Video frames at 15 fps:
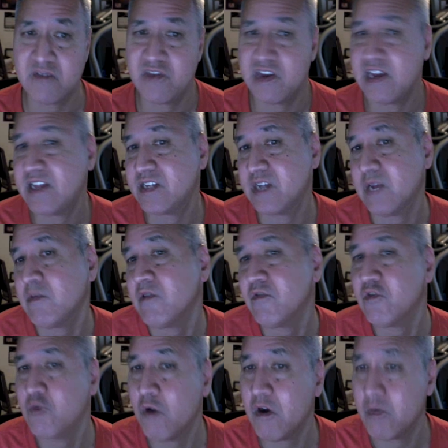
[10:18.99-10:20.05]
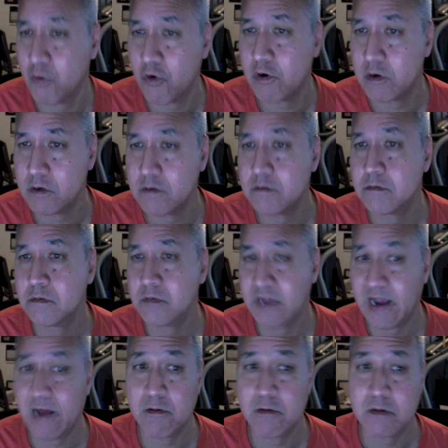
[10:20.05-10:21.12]
TVHM if you want more loot?
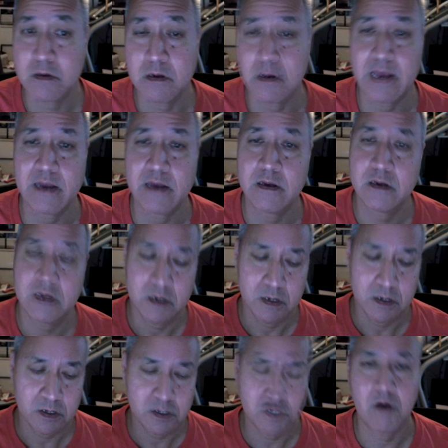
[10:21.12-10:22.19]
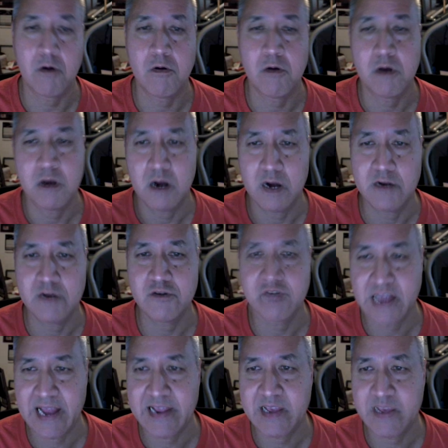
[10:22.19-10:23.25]
Yeah. Okay. So,
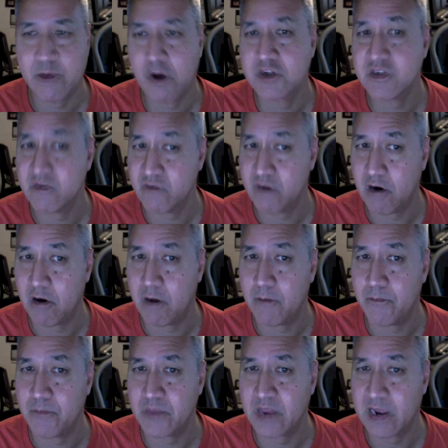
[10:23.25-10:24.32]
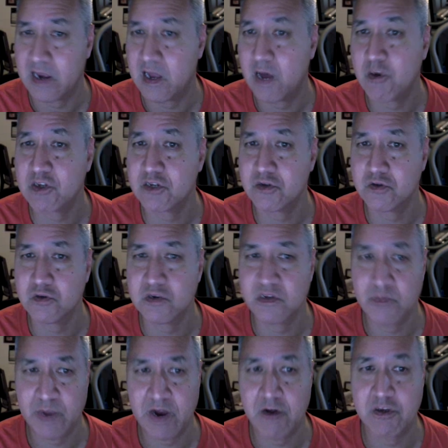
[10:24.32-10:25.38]
understanding margin of error can allow us to do
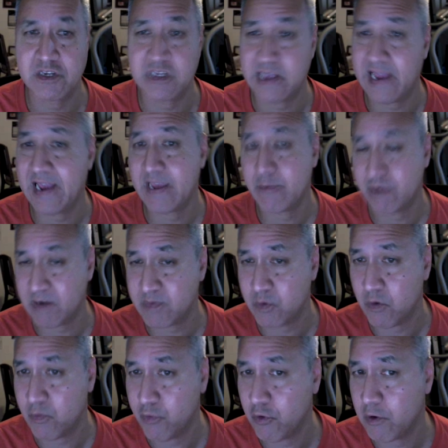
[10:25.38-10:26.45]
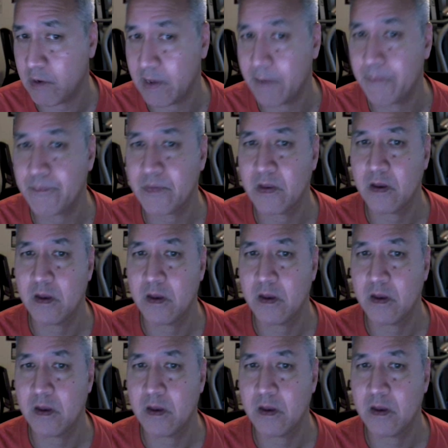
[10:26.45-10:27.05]
comparisons and, perhaps more importantly,